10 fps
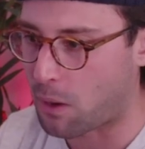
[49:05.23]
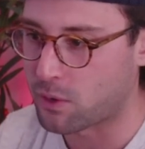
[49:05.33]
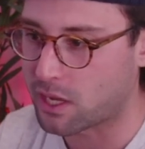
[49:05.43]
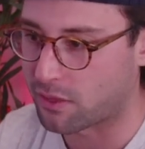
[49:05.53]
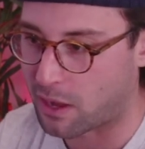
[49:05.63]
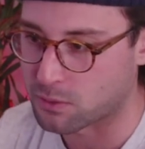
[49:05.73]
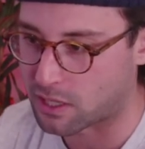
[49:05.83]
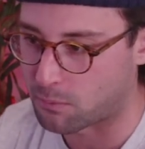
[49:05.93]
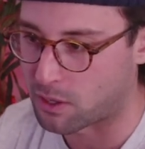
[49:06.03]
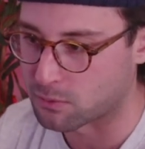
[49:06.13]
That weekend, that
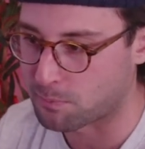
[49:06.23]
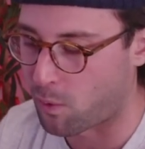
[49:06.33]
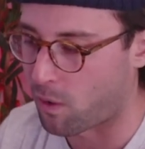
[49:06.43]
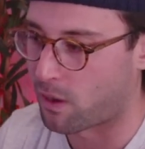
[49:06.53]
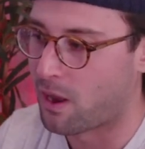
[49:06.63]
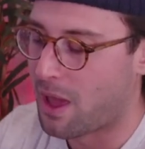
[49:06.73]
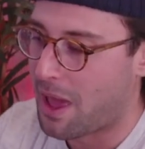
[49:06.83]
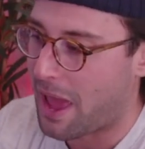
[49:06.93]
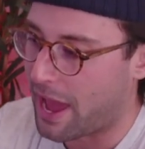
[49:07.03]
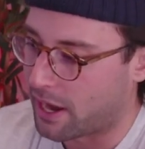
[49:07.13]
was like when it was born.
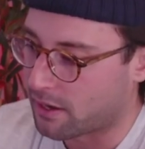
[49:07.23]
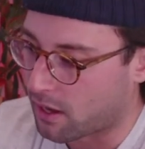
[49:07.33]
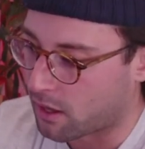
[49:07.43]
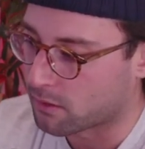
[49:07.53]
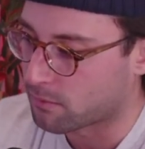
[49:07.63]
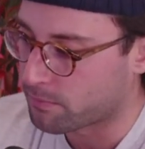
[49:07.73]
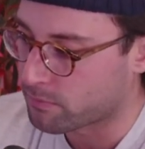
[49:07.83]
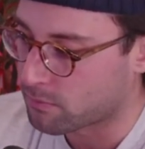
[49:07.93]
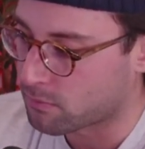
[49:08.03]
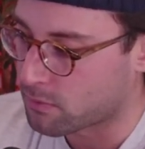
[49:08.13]
And
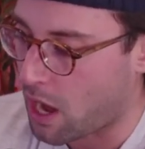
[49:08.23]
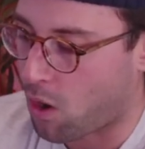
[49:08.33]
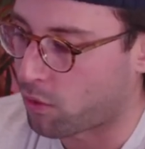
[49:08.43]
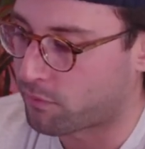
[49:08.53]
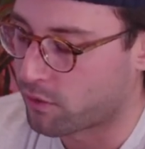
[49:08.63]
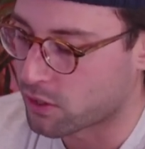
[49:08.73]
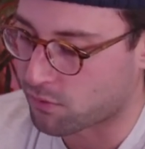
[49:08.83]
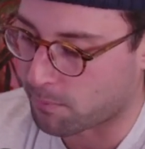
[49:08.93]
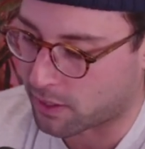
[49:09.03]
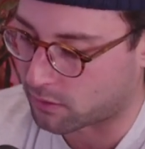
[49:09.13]
yeah, all the
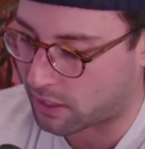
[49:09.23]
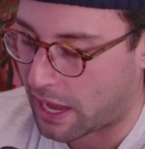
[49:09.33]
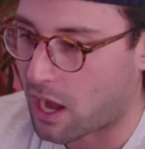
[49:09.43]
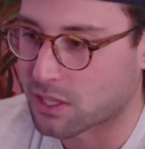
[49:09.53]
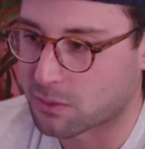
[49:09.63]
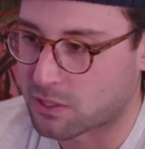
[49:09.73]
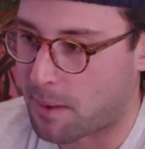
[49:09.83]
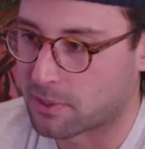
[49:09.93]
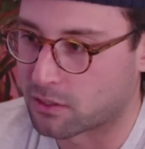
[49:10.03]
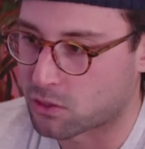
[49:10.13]
footage from like the chaos that was
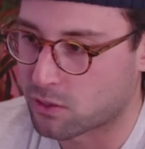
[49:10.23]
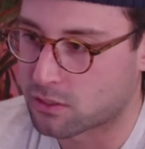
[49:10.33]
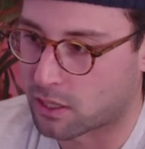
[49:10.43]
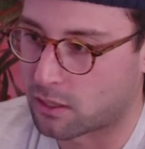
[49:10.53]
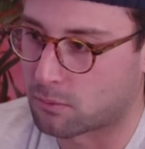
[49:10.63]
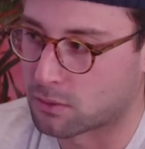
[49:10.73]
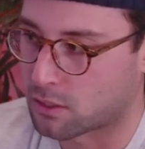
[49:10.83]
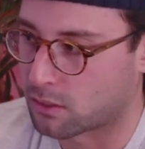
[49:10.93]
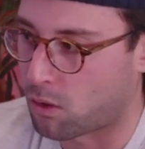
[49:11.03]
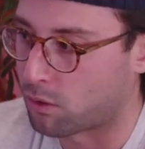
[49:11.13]
happening on the streets like
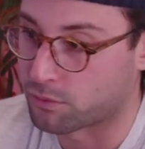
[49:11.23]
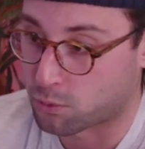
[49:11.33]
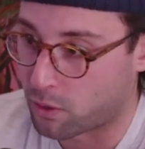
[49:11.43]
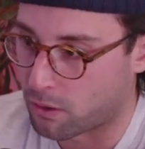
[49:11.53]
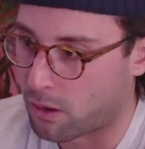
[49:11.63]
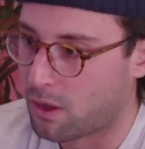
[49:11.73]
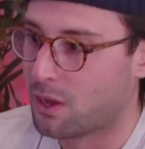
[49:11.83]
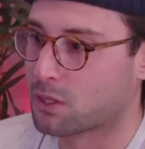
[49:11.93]
was on all over Twitter.